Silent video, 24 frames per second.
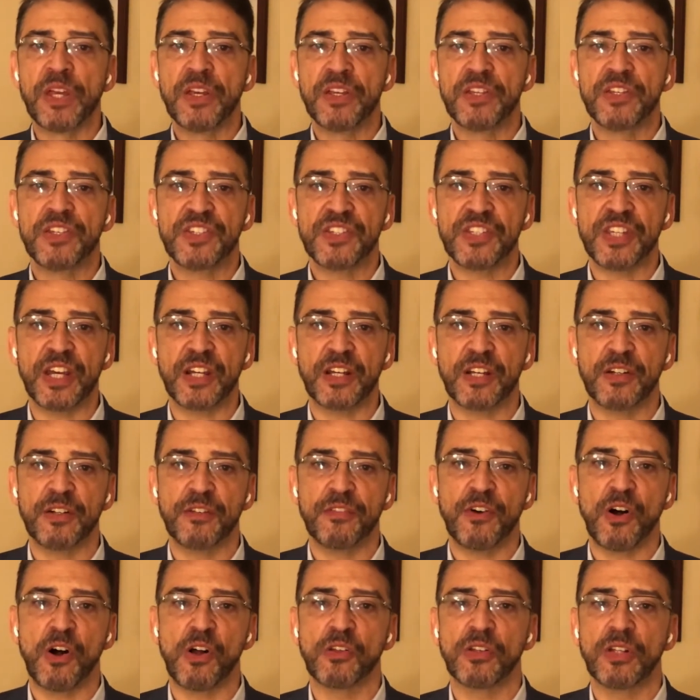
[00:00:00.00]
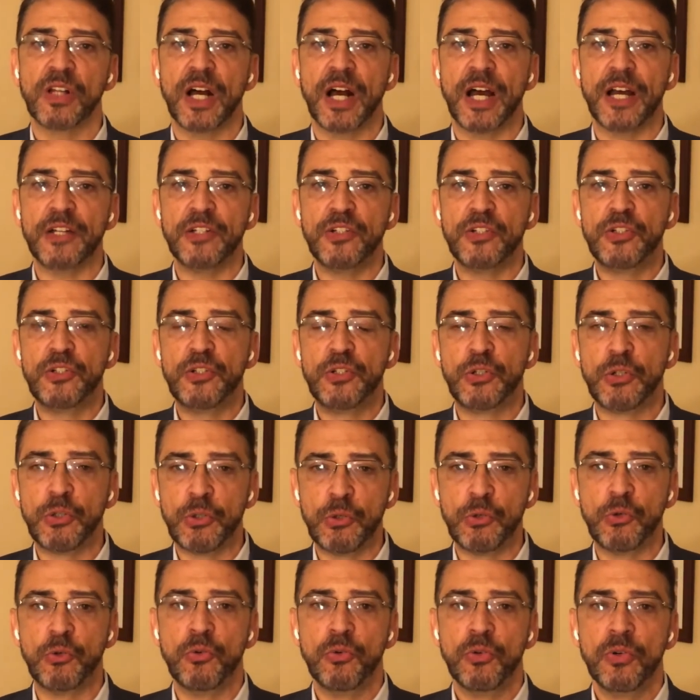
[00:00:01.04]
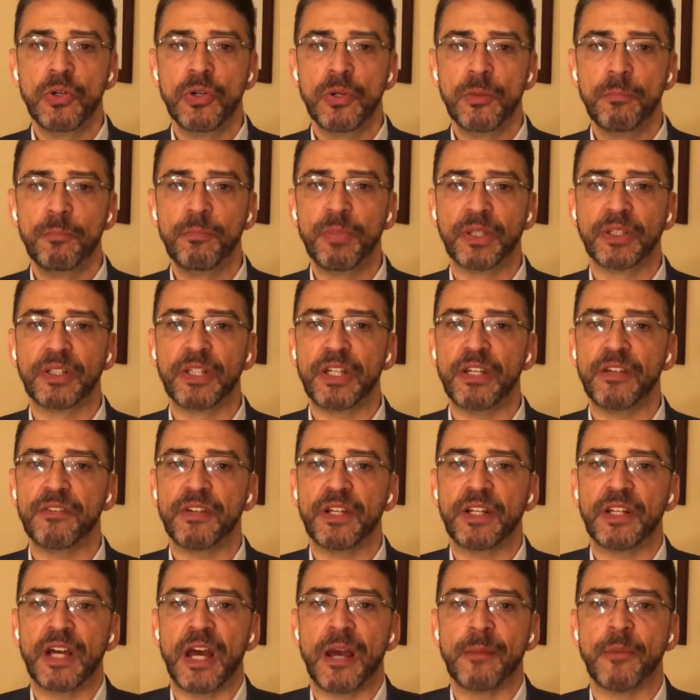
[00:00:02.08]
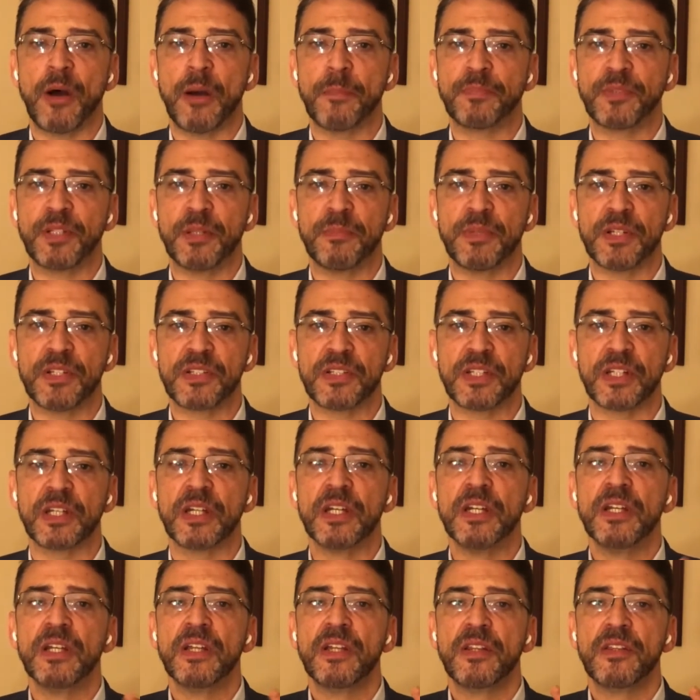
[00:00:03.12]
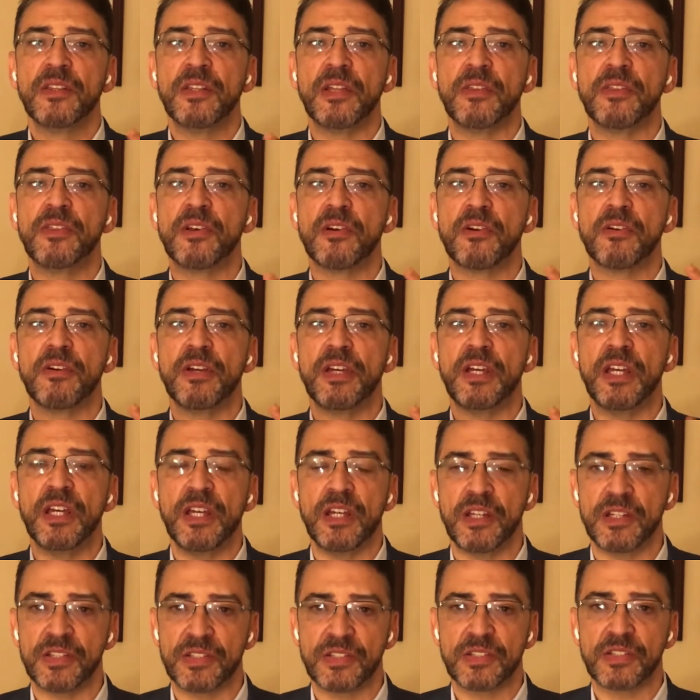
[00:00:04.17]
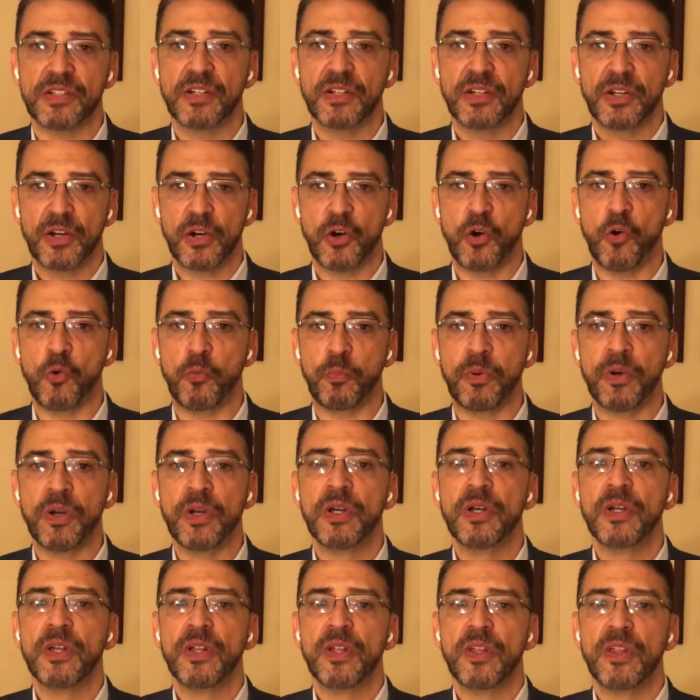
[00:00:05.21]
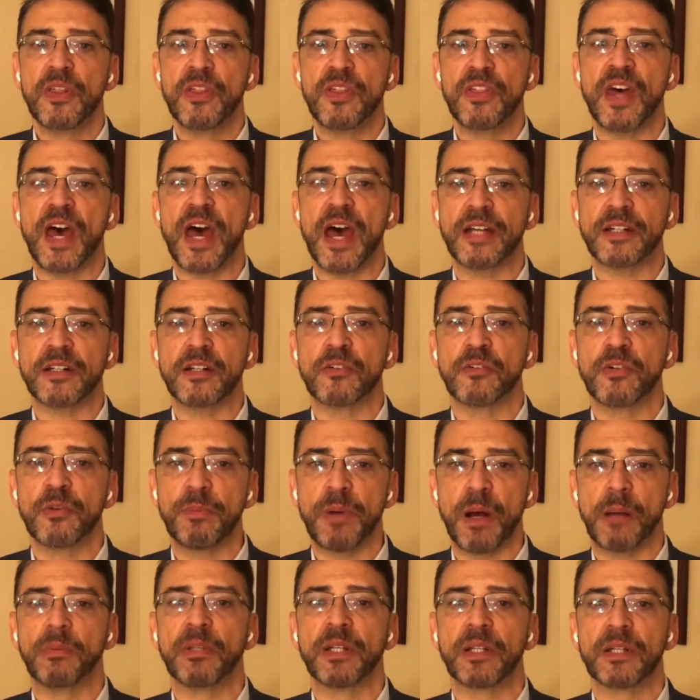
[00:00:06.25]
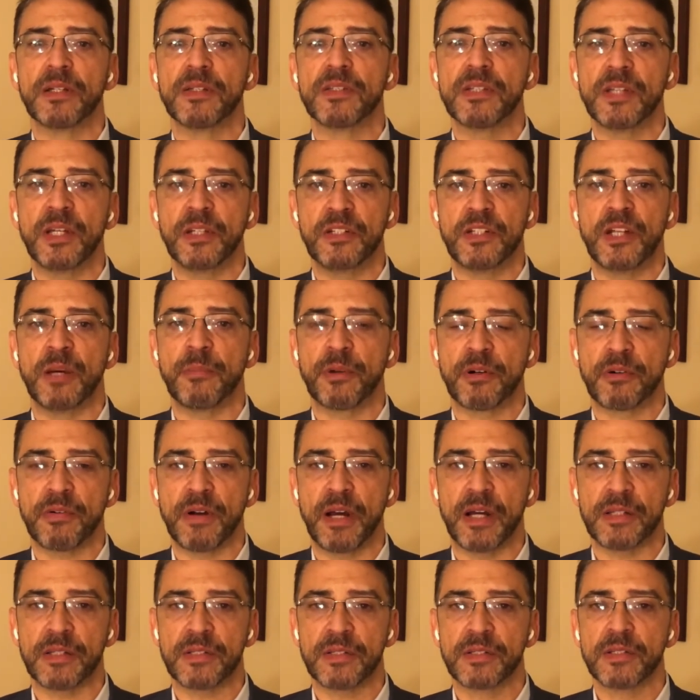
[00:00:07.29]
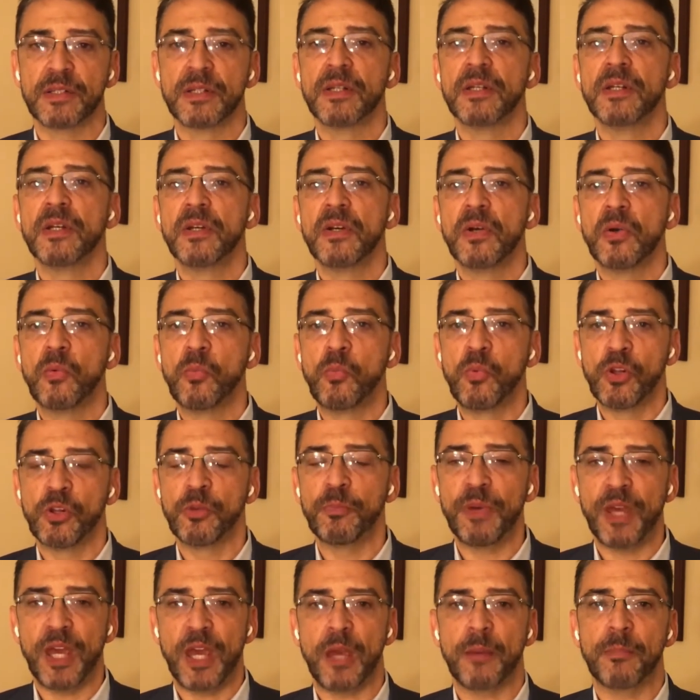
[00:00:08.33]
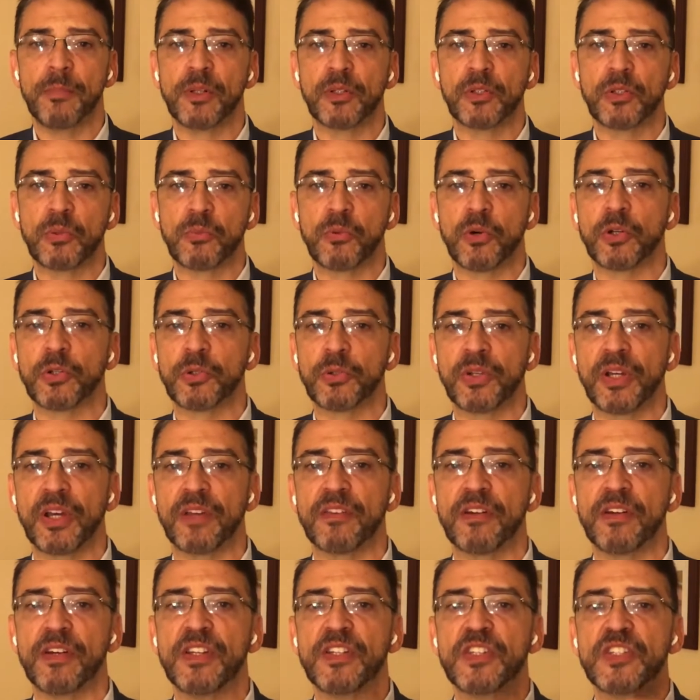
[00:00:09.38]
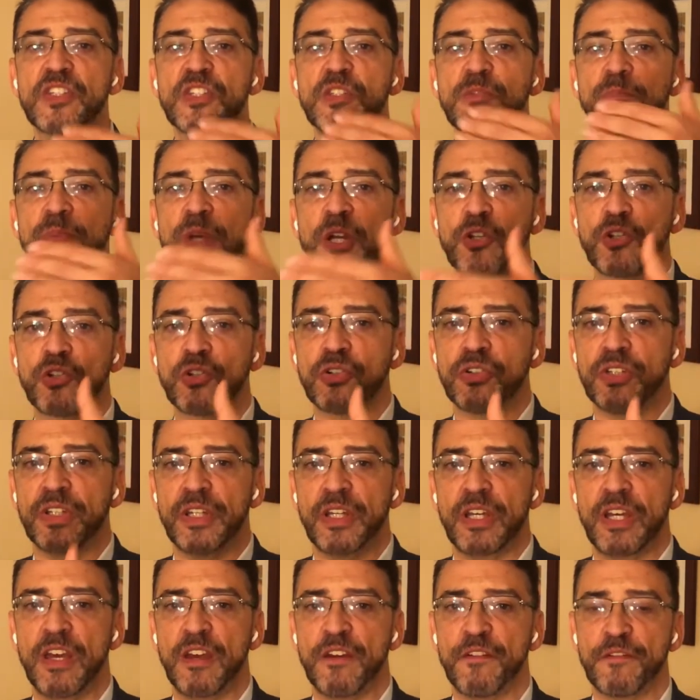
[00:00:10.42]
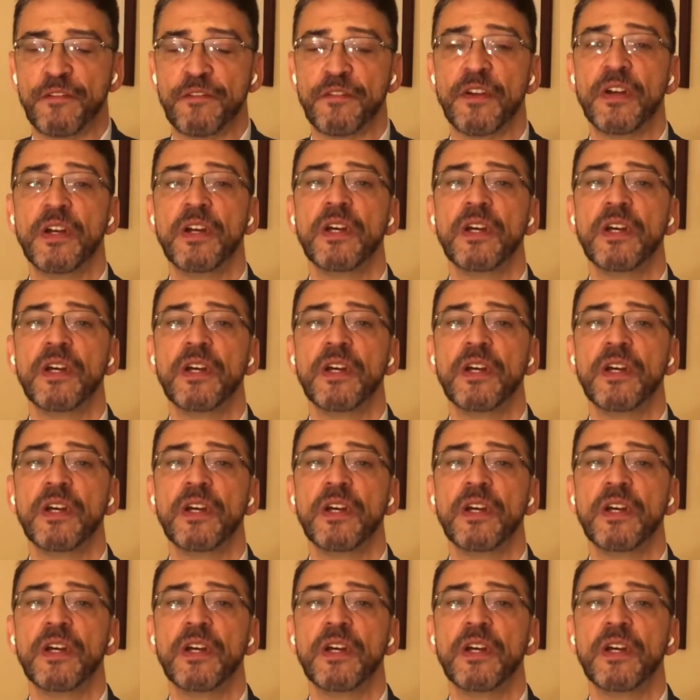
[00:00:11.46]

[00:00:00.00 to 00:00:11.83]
Second of all, I do believe, and I'm optimistic, that there is hope that Republicans and Democrats will be able to work together, especially if